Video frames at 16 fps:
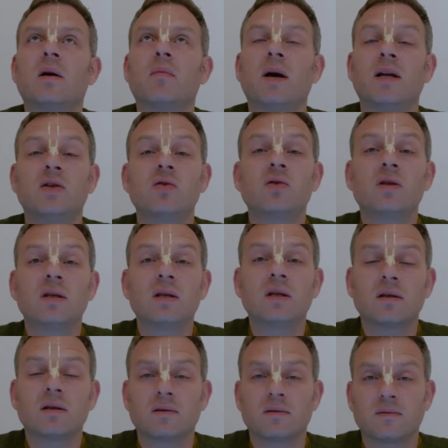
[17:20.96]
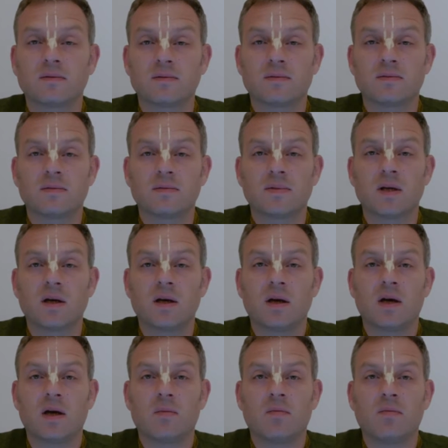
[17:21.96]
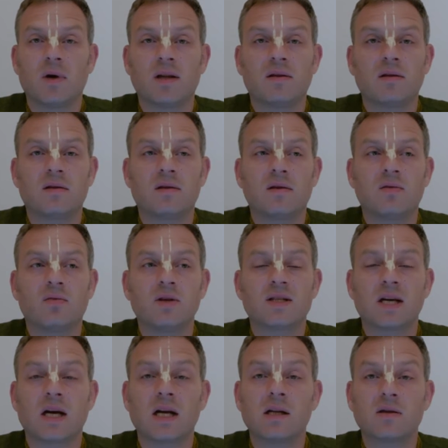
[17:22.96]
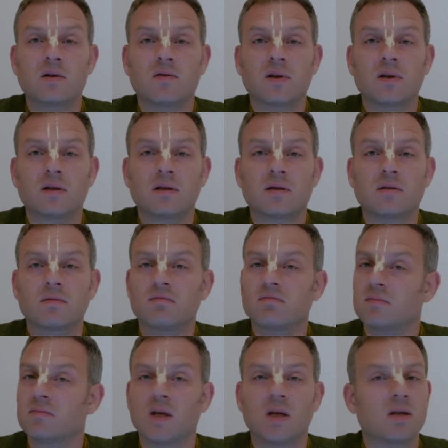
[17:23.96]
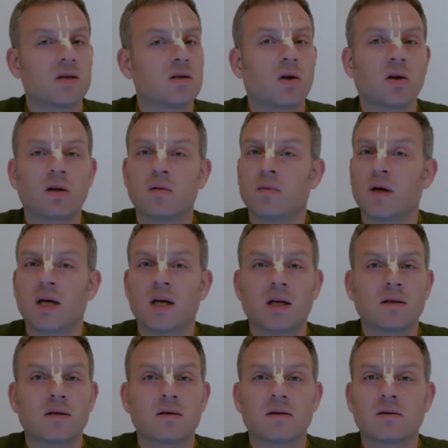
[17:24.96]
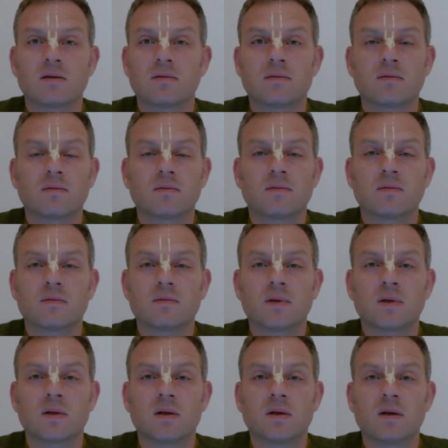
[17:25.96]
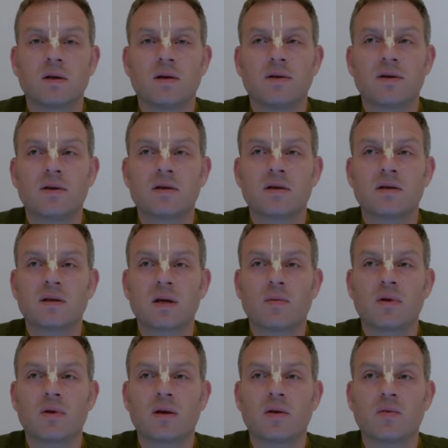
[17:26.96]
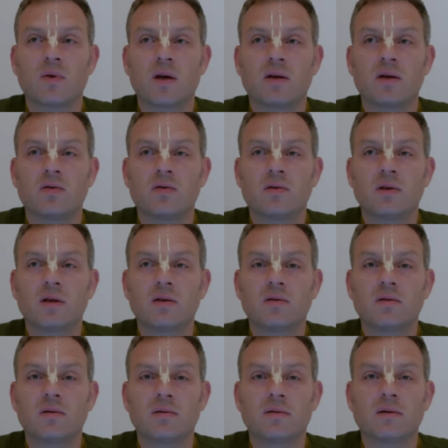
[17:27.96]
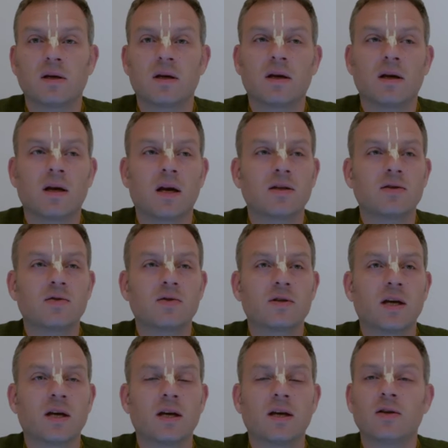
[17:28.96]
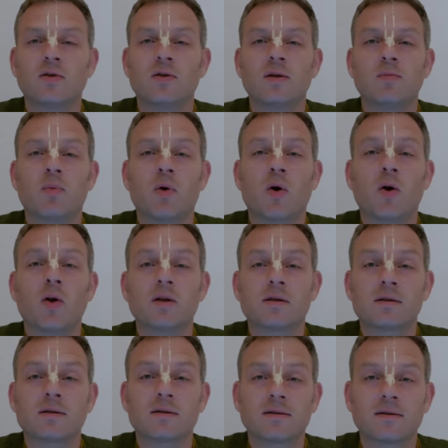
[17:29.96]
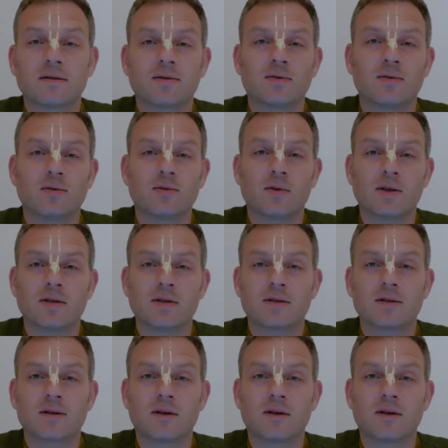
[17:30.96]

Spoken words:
duty, but the result of it is not in my hands. This is something where you need, as you say, you need balls to do this.